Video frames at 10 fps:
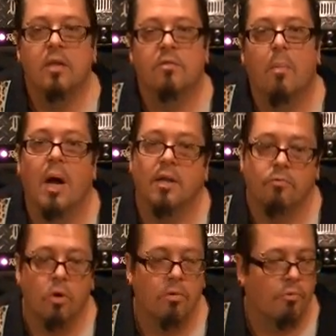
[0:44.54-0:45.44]
It's Motley
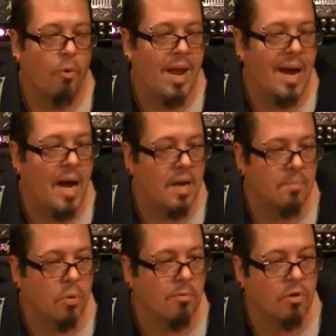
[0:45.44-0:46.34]
Crue with Red
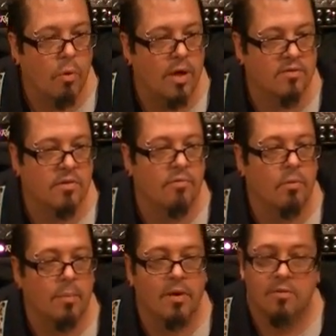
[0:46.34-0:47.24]
Hot per request of
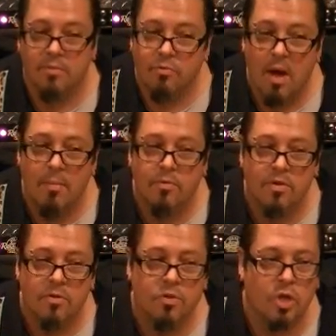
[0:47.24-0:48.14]
one of my subscribers
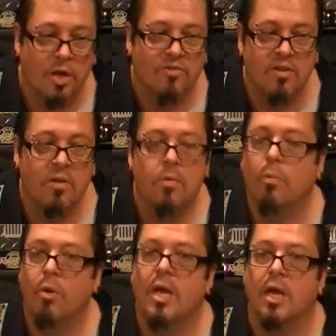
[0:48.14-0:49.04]
here, Justin
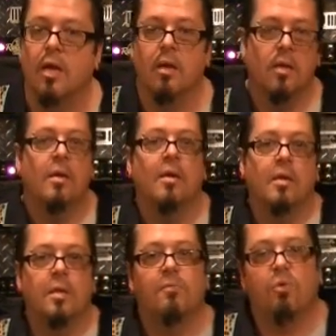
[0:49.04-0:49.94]
Ring.
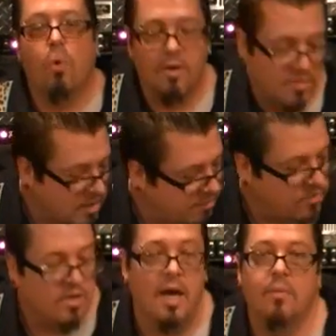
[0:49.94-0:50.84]
You've requested it a
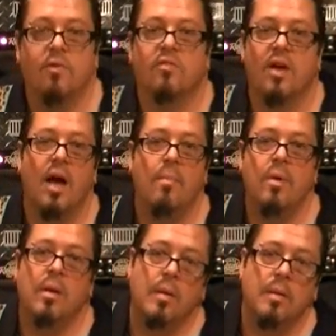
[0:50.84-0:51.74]
few times. It's time
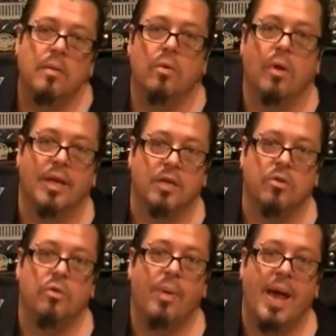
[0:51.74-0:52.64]
doing like a
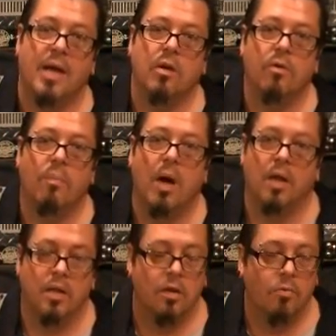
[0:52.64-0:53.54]
2-pack here of
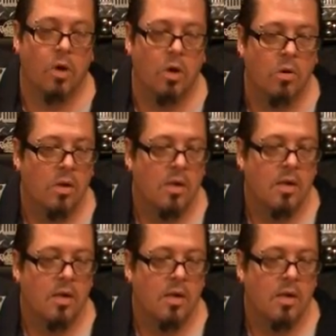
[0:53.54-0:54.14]
Motley in a row.